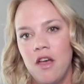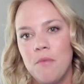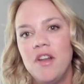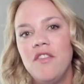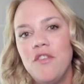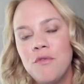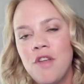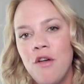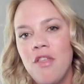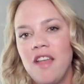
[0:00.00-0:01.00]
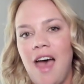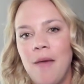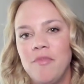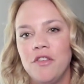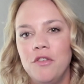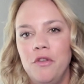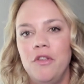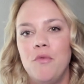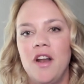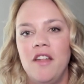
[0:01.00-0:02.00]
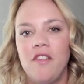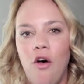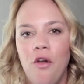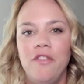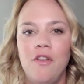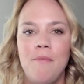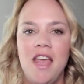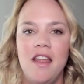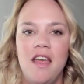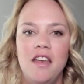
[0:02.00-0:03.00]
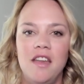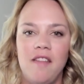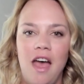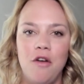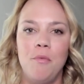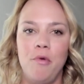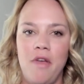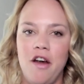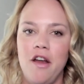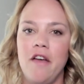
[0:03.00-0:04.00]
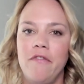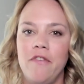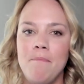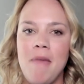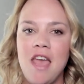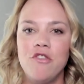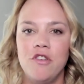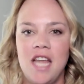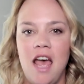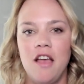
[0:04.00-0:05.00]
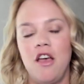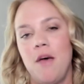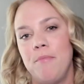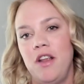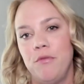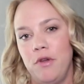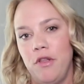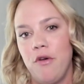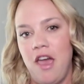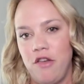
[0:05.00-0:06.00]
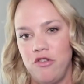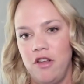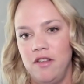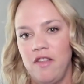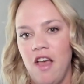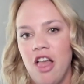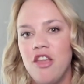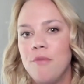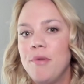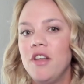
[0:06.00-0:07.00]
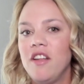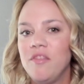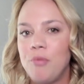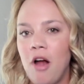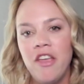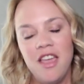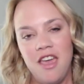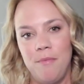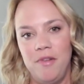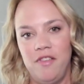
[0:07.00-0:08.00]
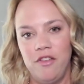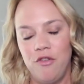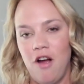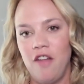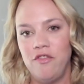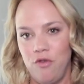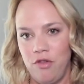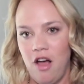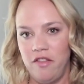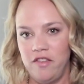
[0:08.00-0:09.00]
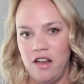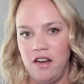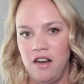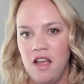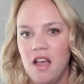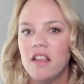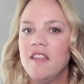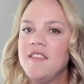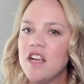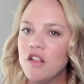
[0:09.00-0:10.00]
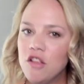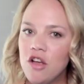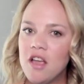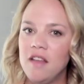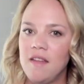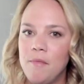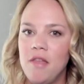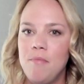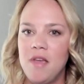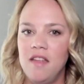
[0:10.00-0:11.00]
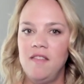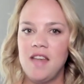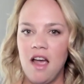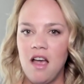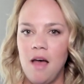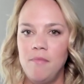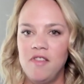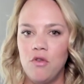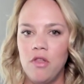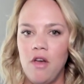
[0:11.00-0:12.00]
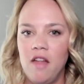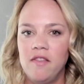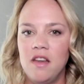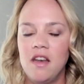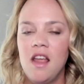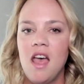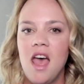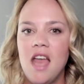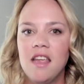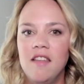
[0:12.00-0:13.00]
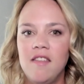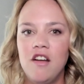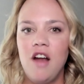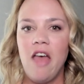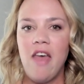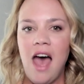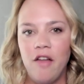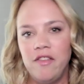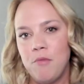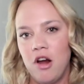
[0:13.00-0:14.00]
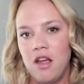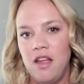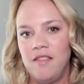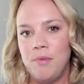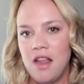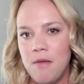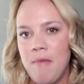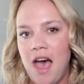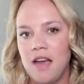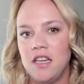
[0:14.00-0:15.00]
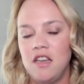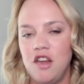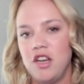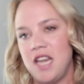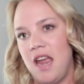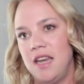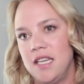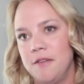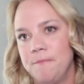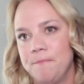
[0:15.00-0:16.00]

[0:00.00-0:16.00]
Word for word: But as you know, that's absolutely what has also made it a desirable area for major tech company relocations. They're building sprawling campuses across North Austin. Let's take a look at some of the biggest tech hubs in North Austin and consider how the housing market has been impacted year to date.